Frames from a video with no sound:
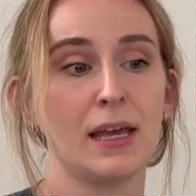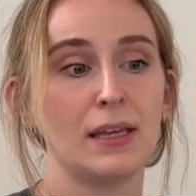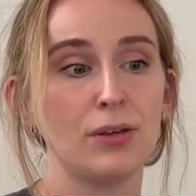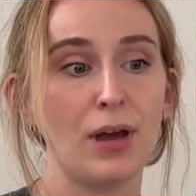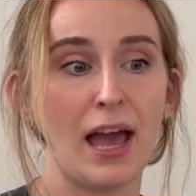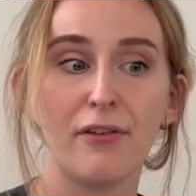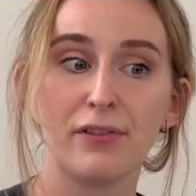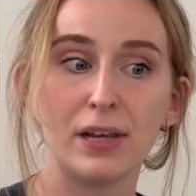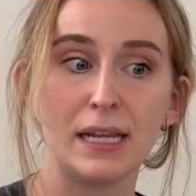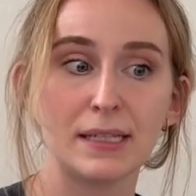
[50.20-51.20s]
You have
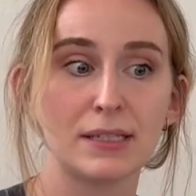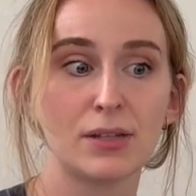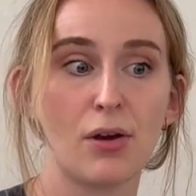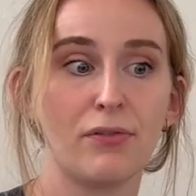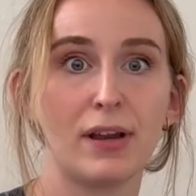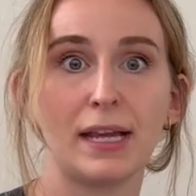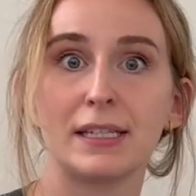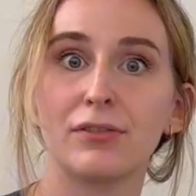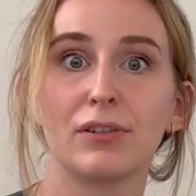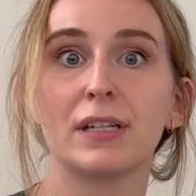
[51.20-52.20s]
a list of
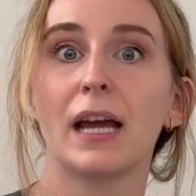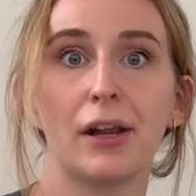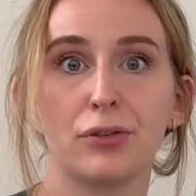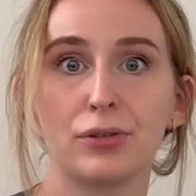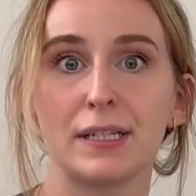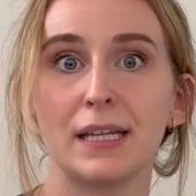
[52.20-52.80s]
different countries,